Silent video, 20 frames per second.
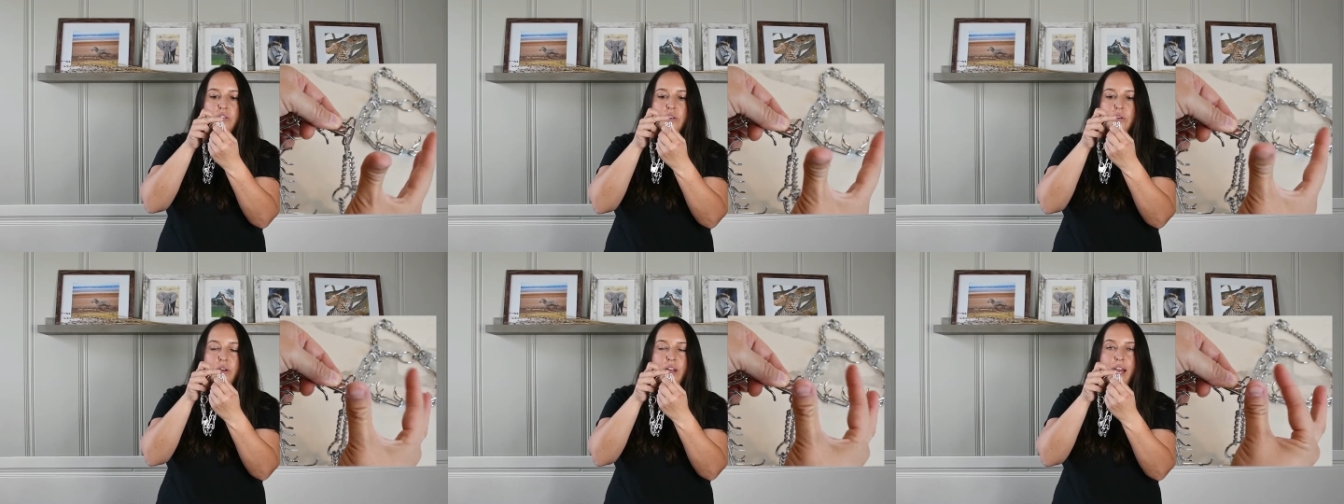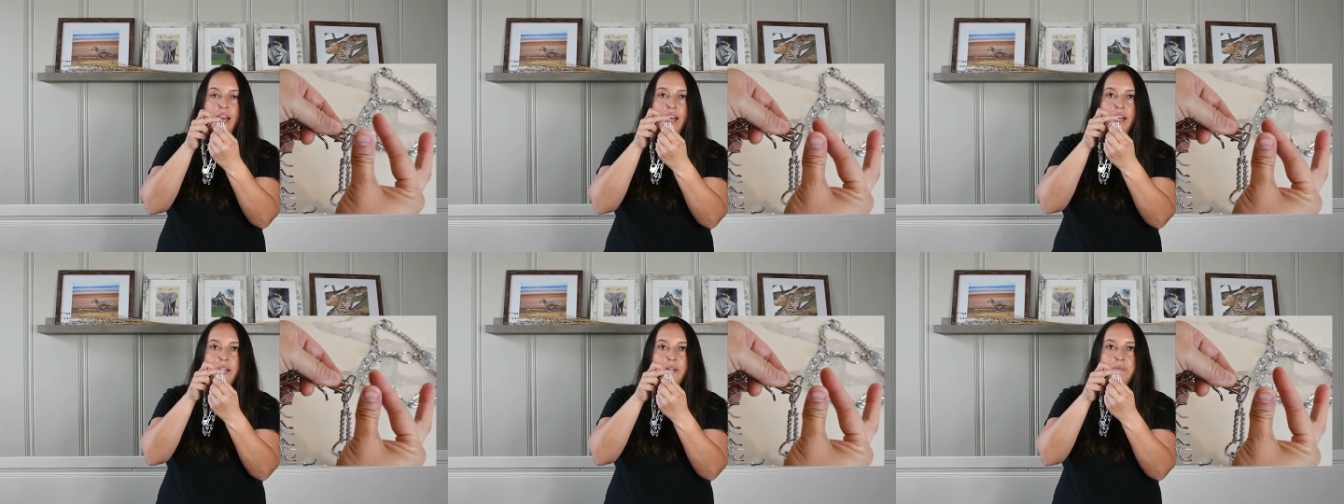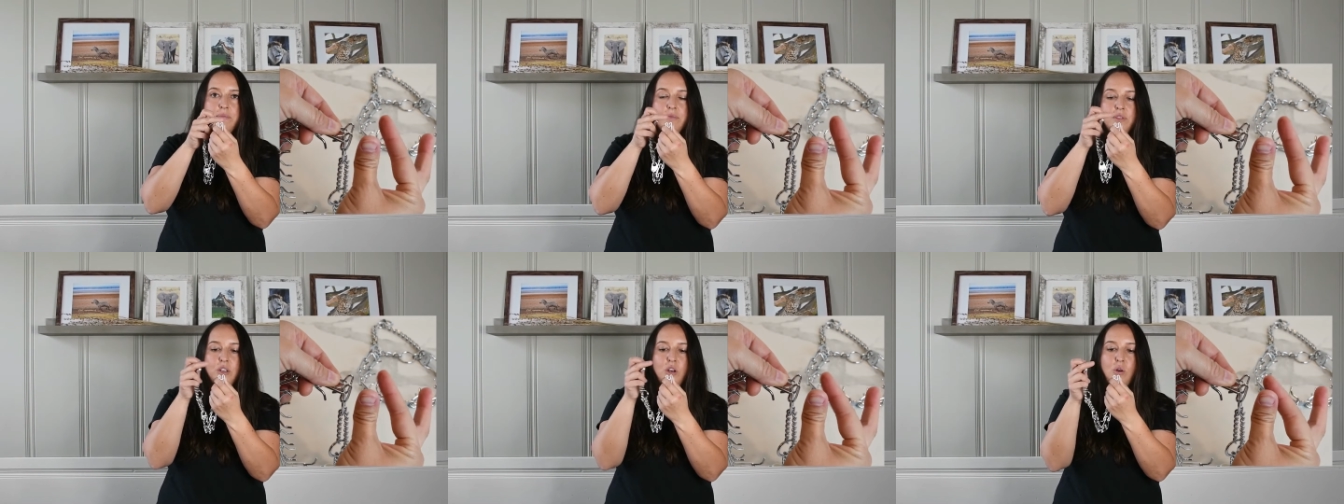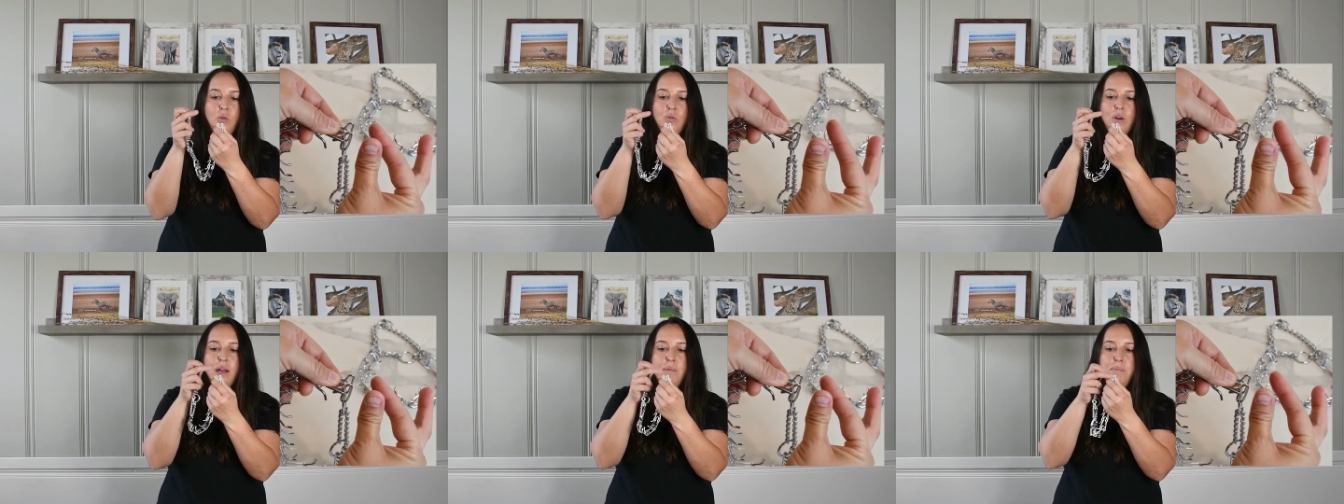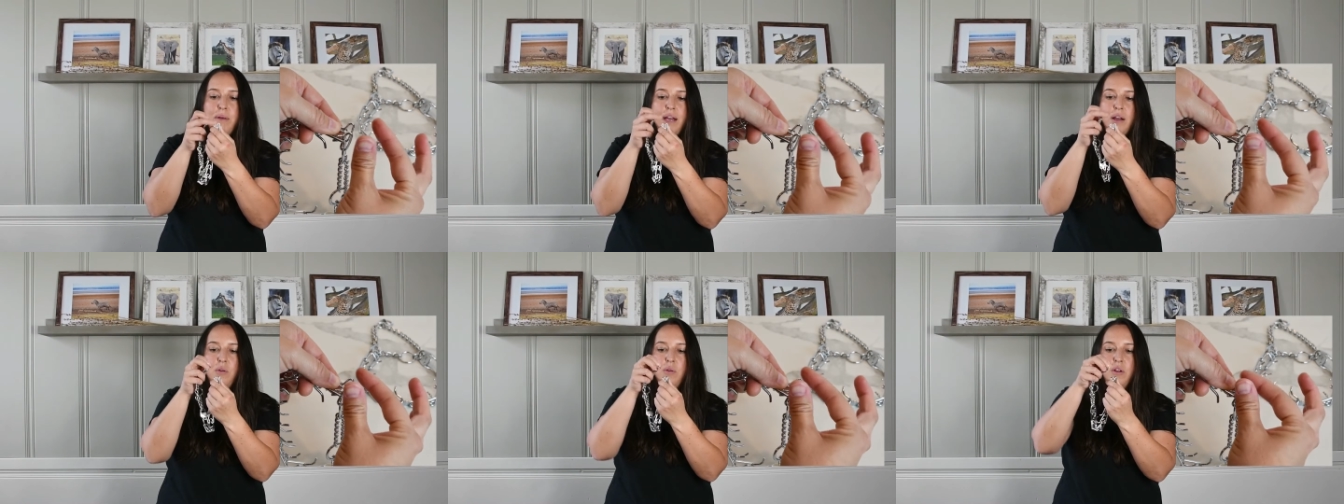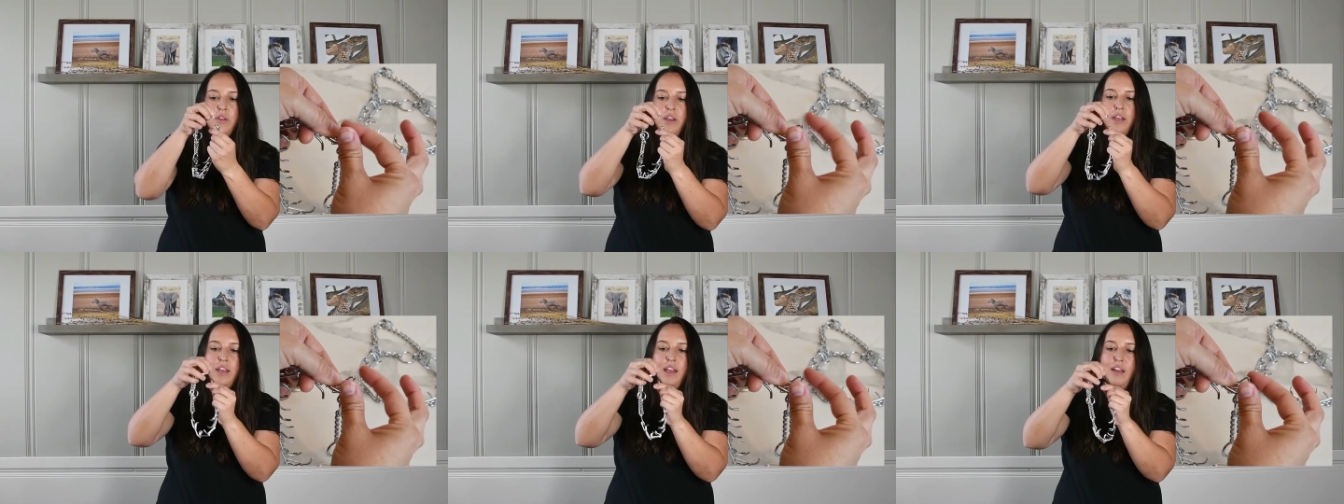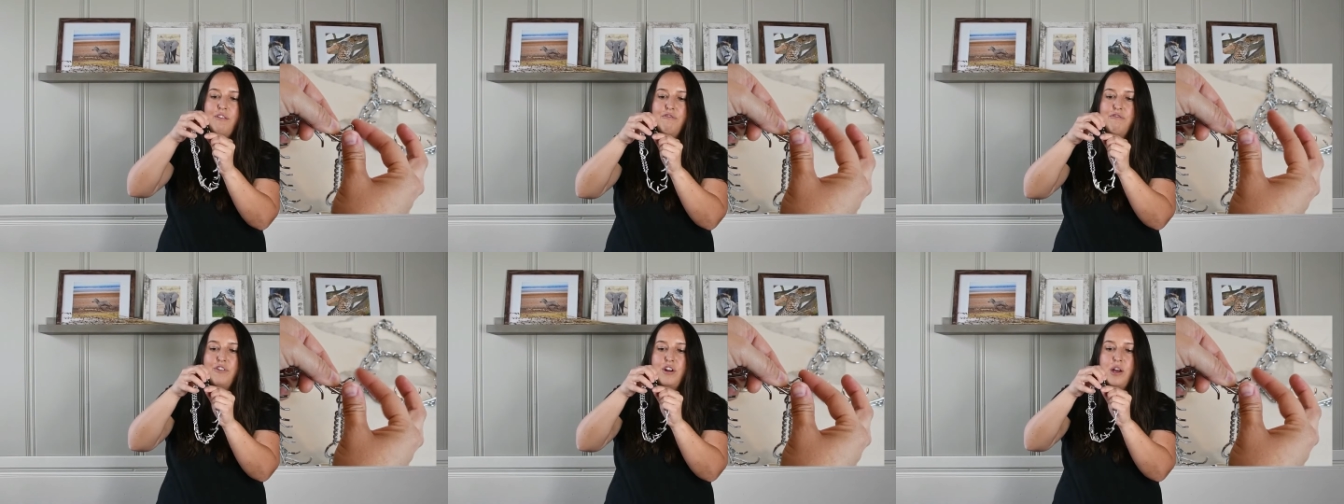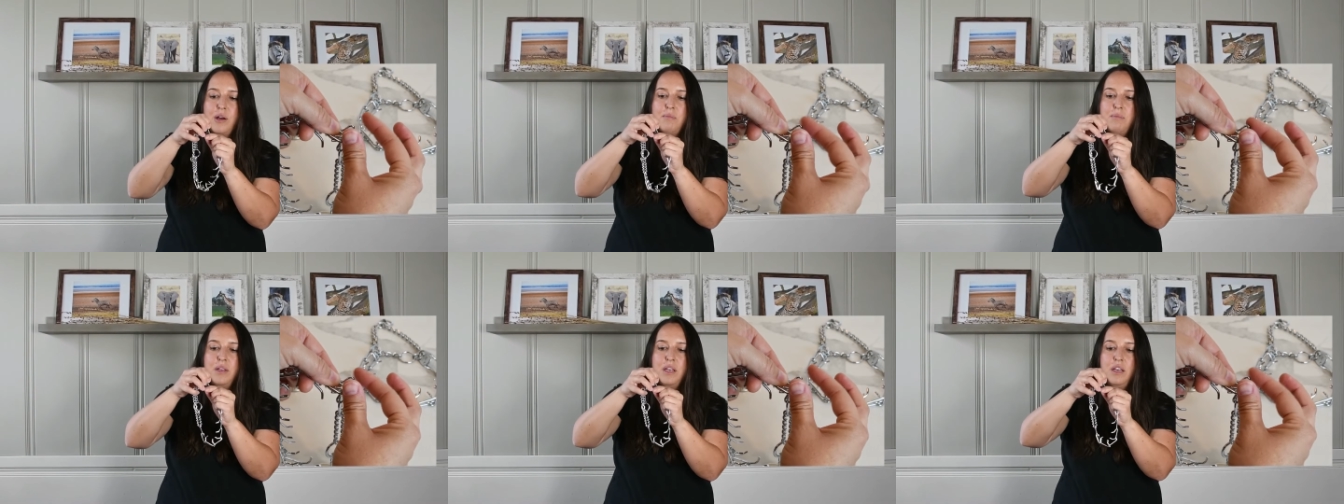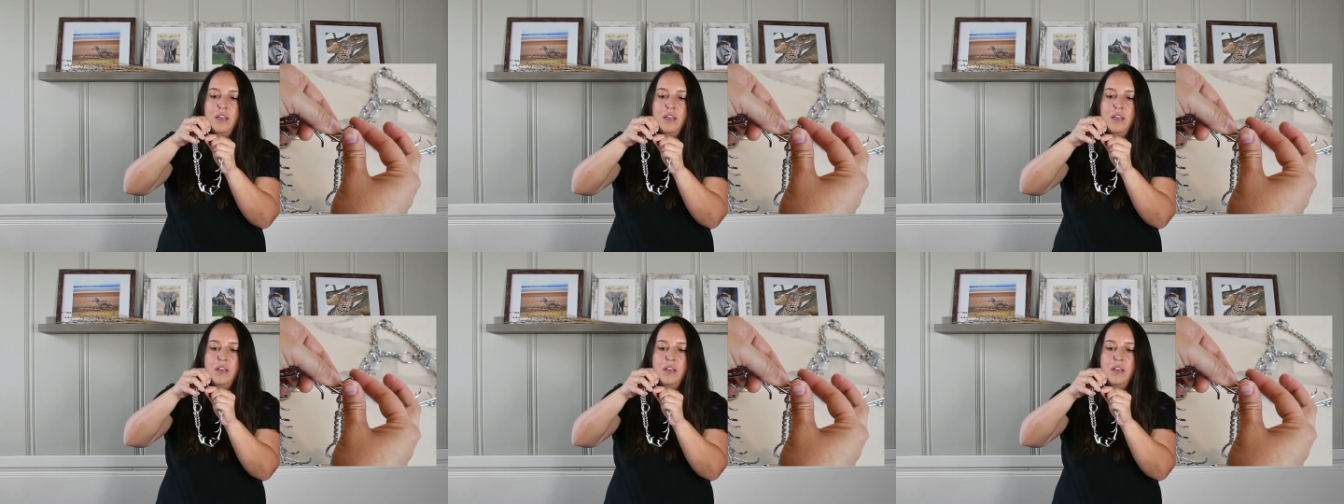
okay? Go right back where they came from.